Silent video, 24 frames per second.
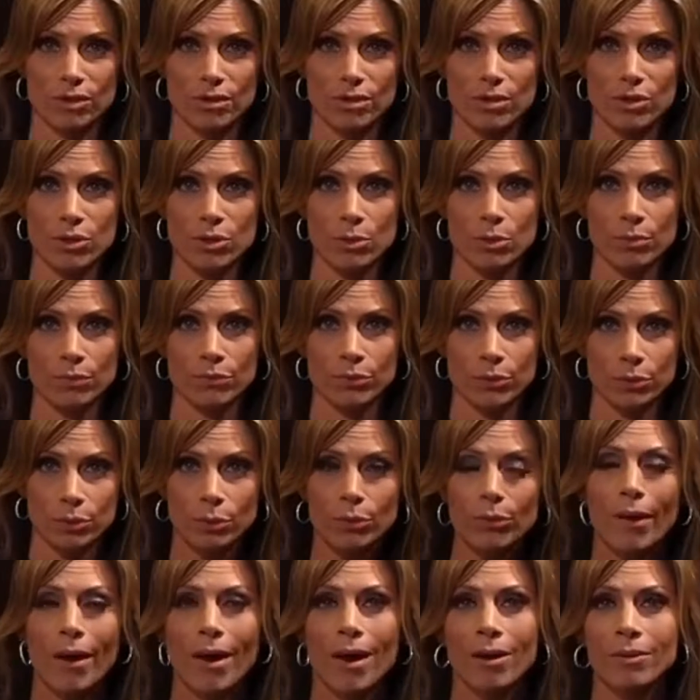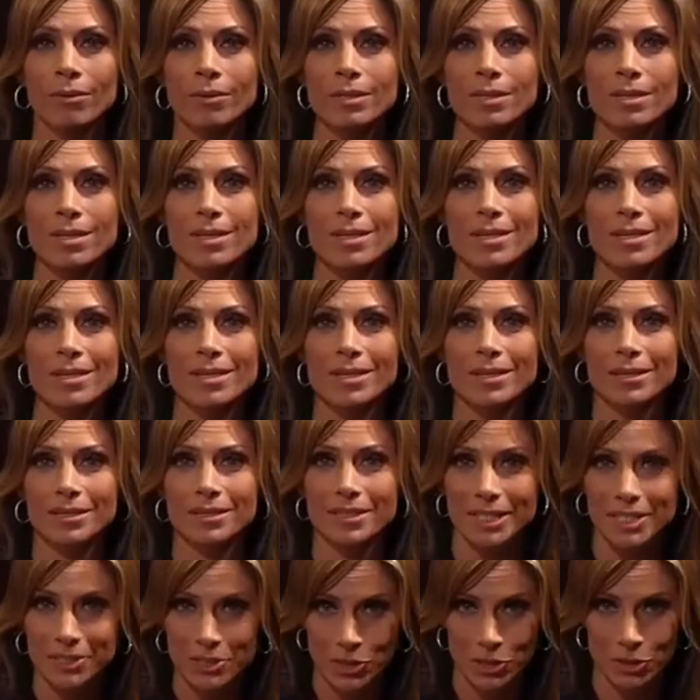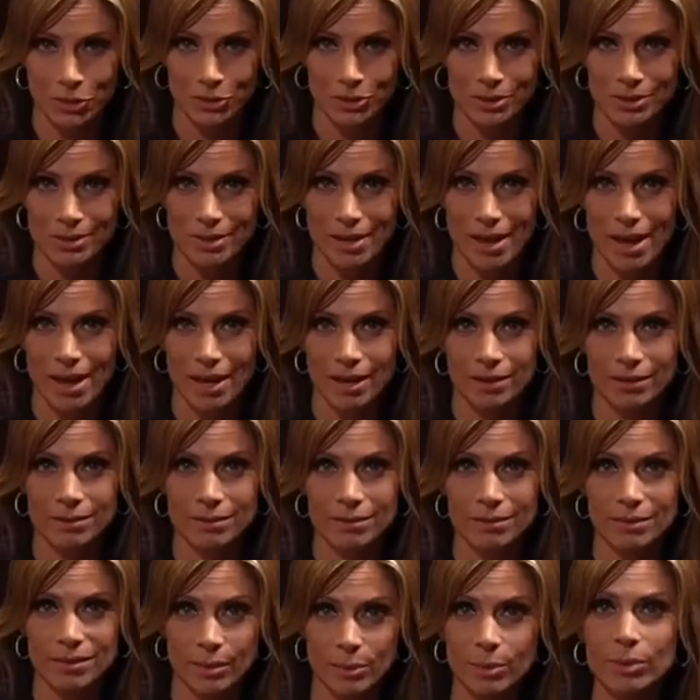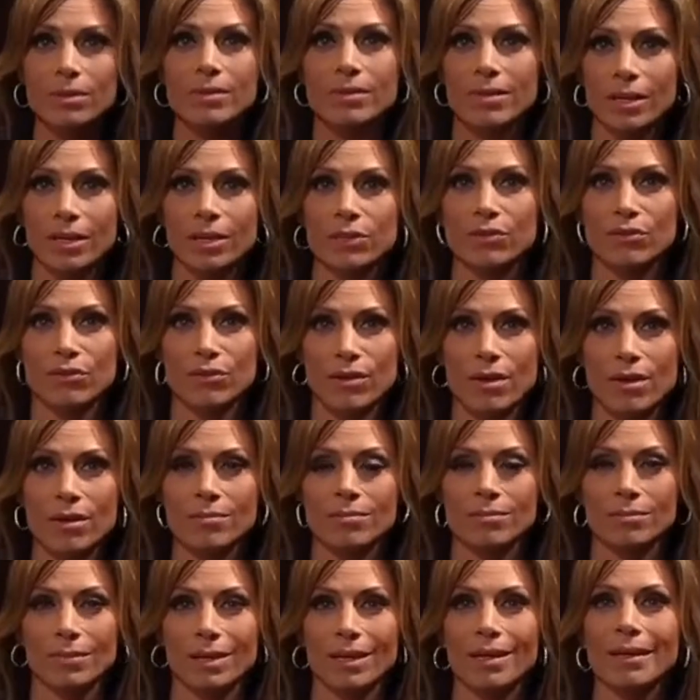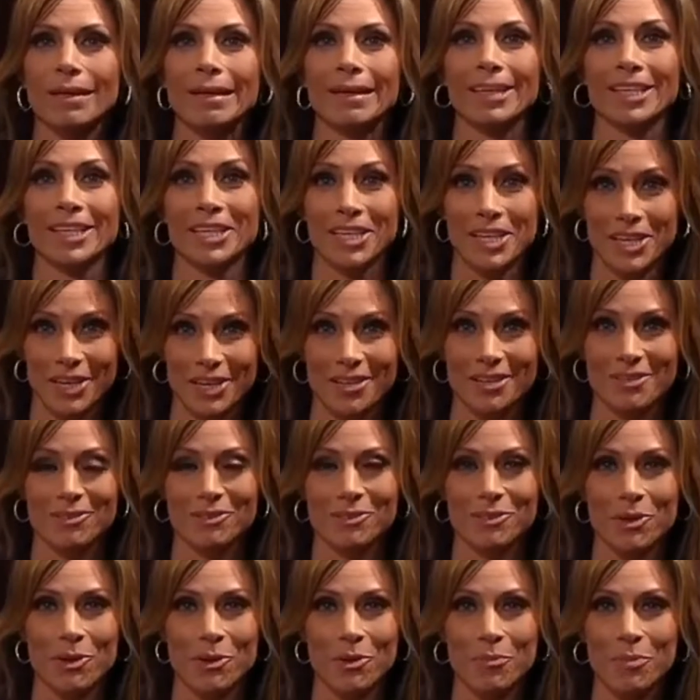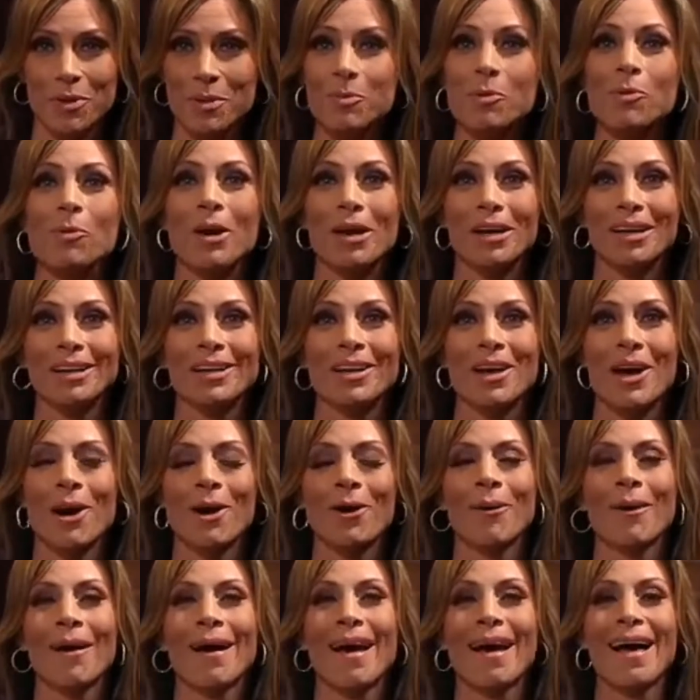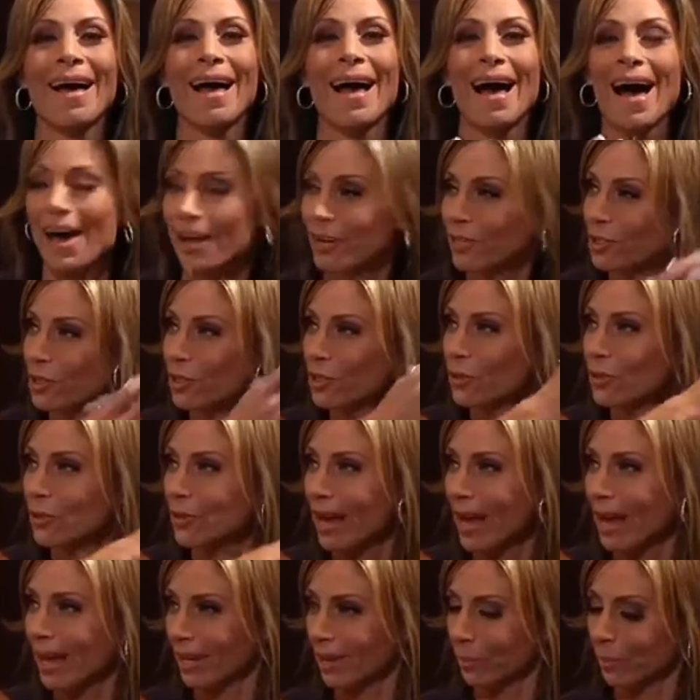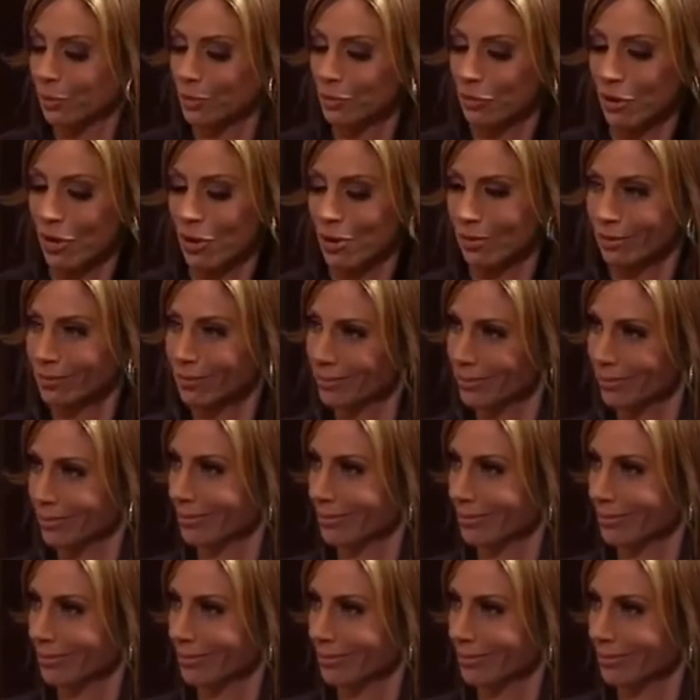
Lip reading: You've turned around 6 dealers and doubled sales for them in a year. So people want to know, how did you do that, El Patron?